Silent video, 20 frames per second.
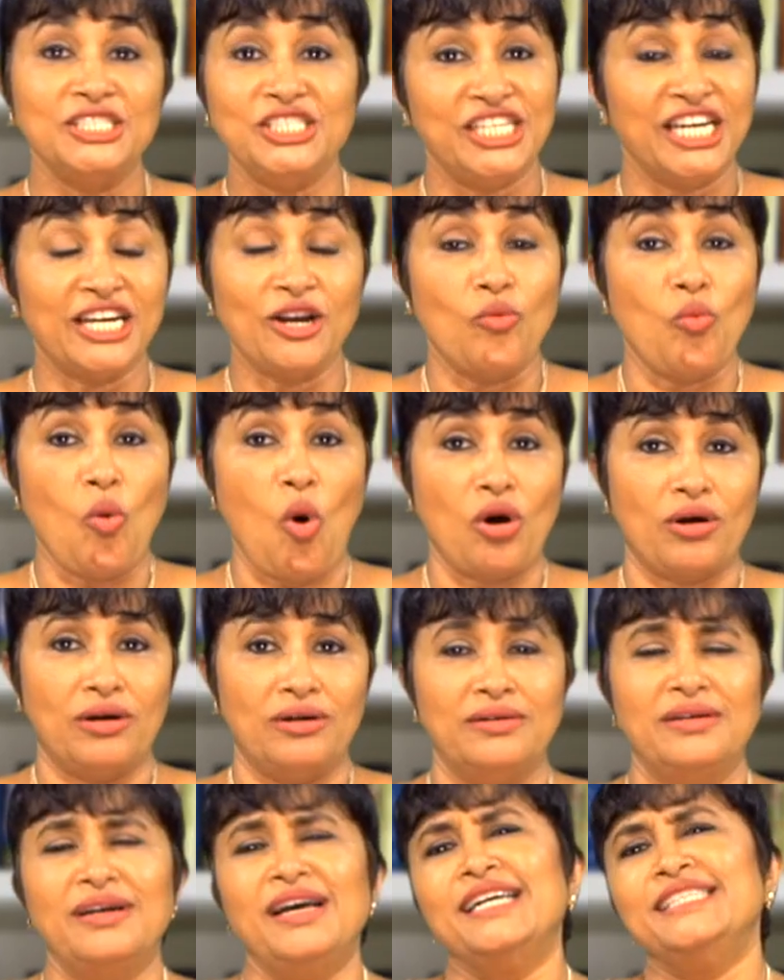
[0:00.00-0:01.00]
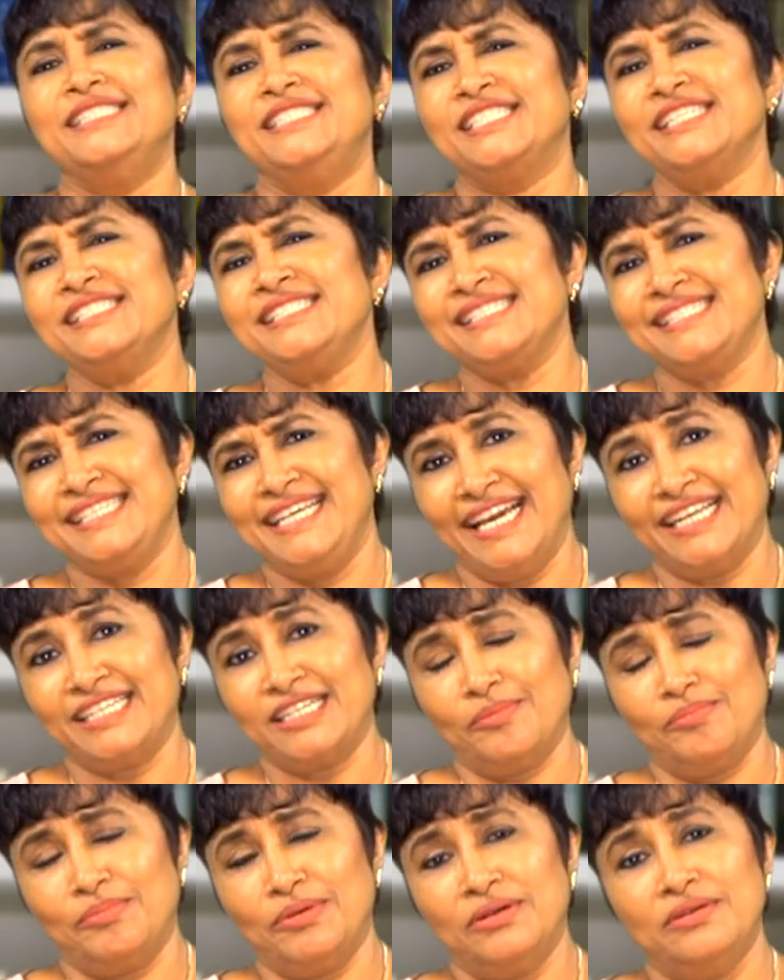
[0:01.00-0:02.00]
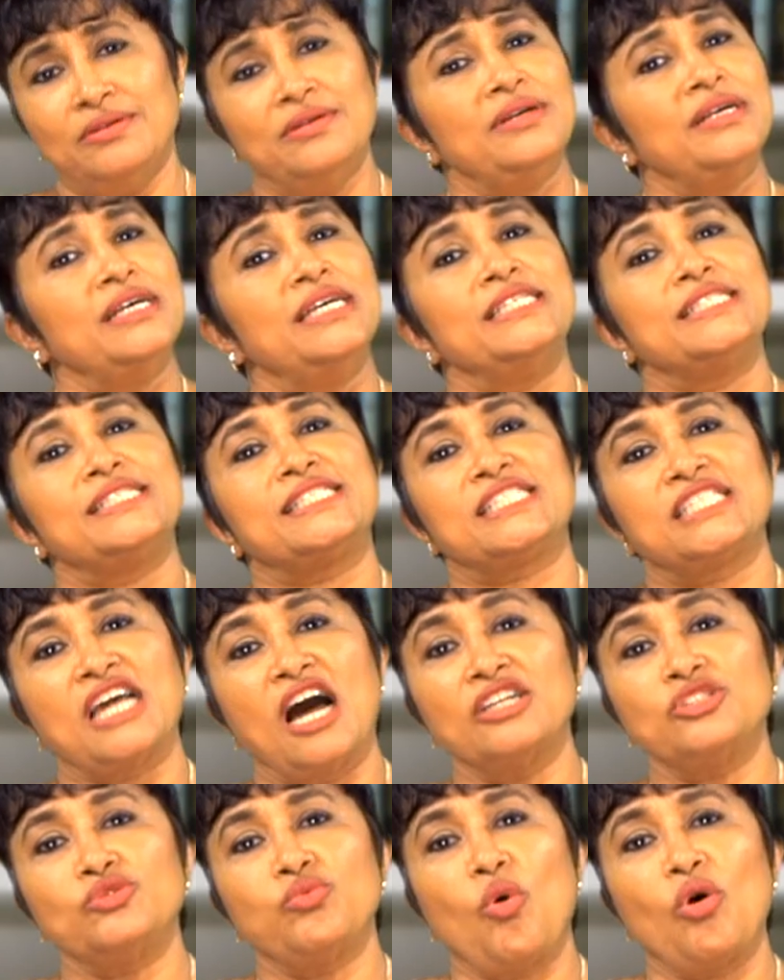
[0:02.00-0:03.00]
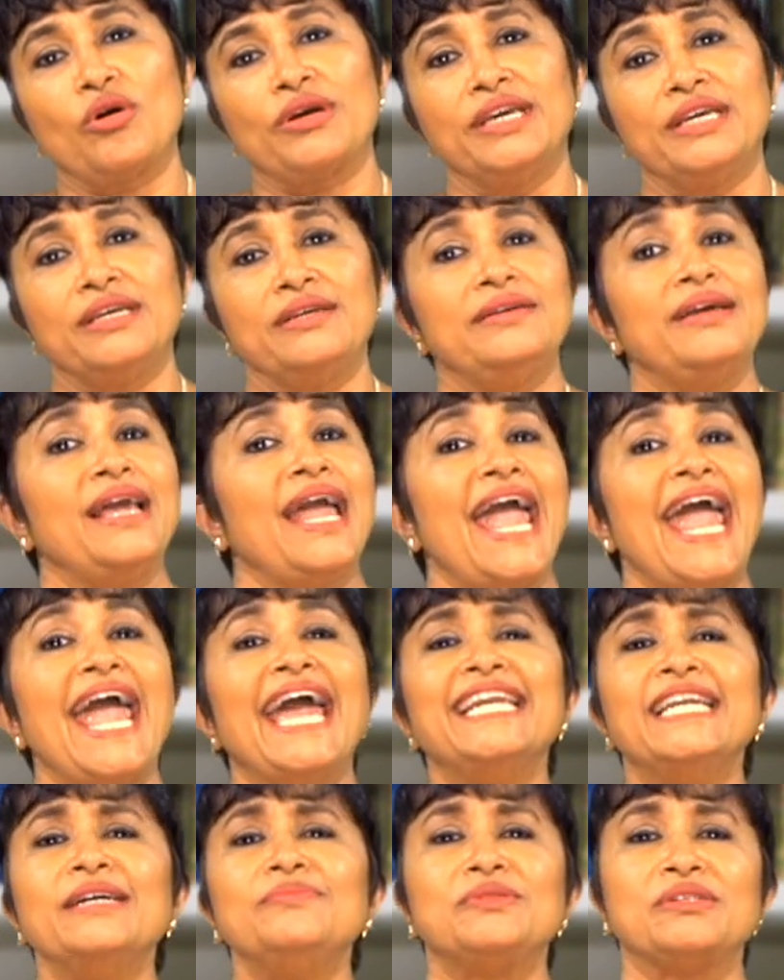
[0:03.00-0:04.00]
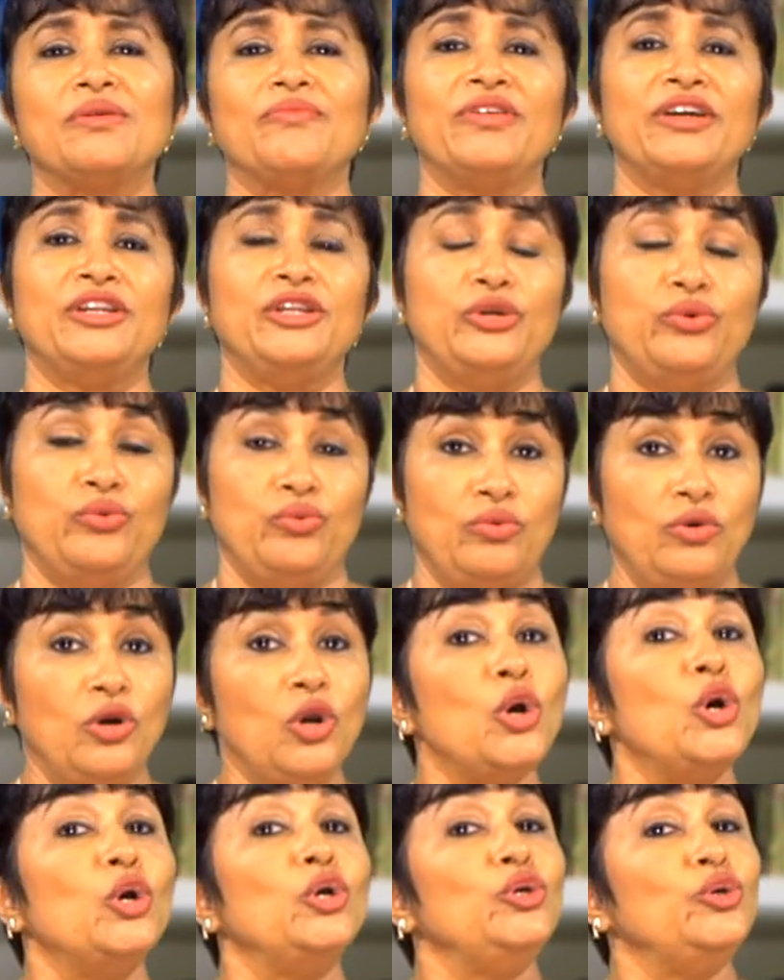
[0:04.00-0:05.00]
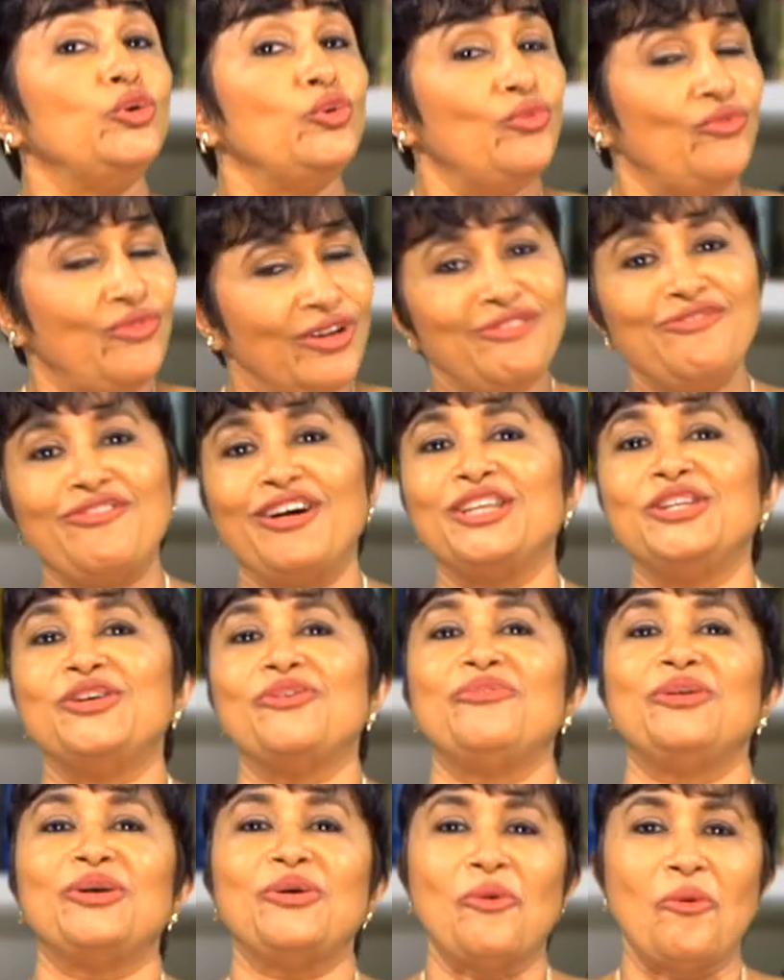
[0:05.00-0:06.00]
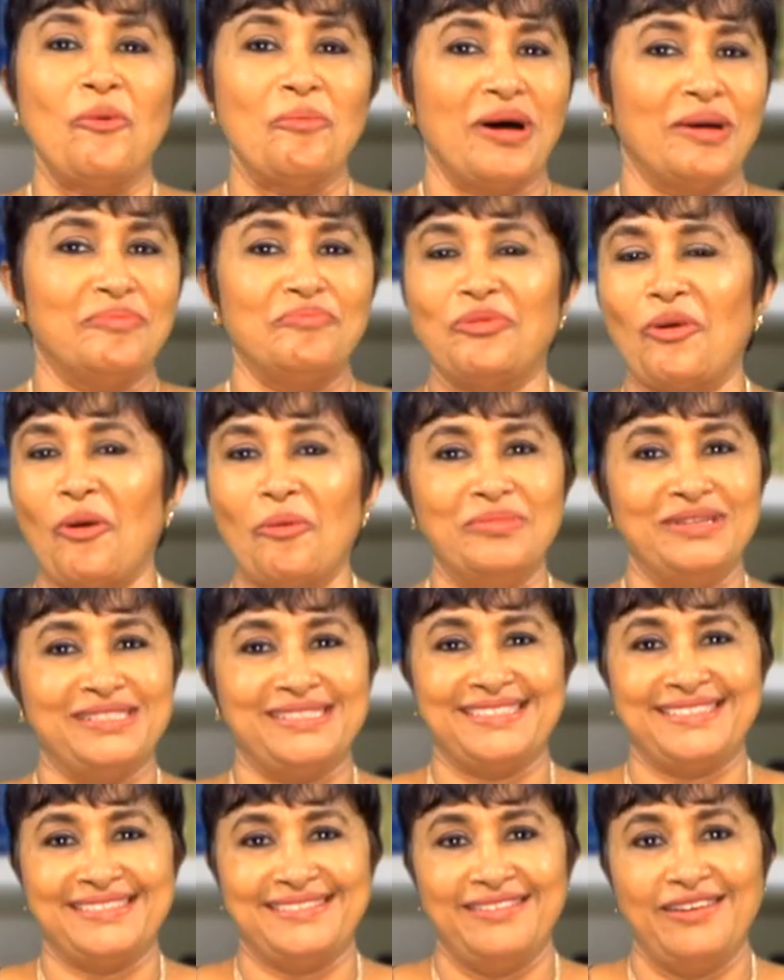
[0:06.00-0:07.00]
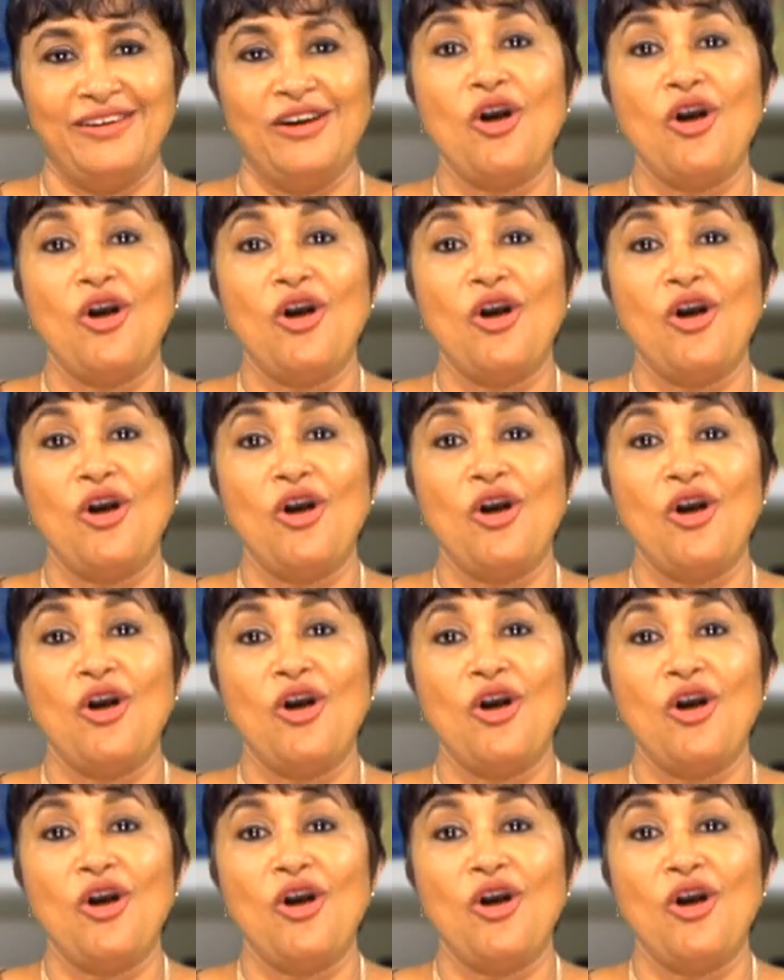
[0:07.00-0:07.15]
Take a walk. Just get up. Start walking, end up somewhere new. You will find your way home, I promise.